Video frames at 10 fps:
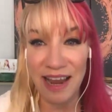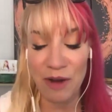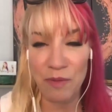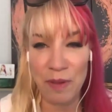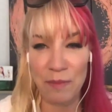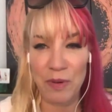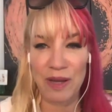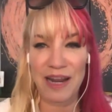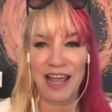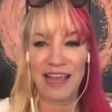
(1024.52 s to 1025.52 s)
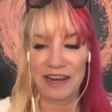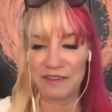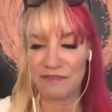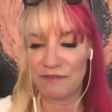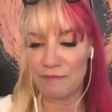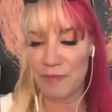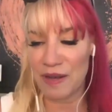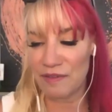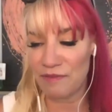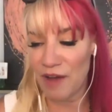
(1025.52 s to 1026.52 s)
I remember it. I had been
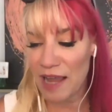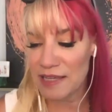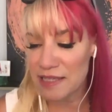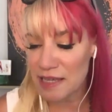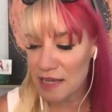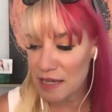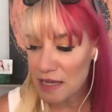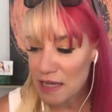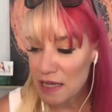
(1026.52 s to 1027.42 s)
advising